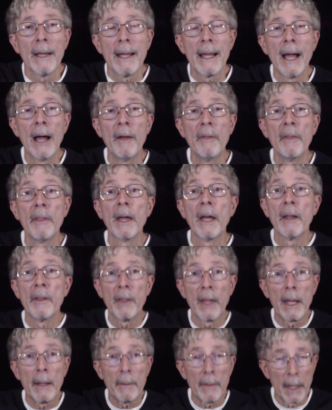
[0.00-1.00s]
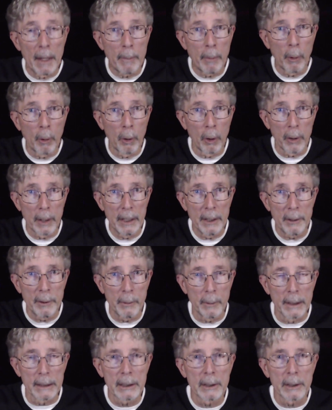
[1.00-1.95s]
And then they pour into it.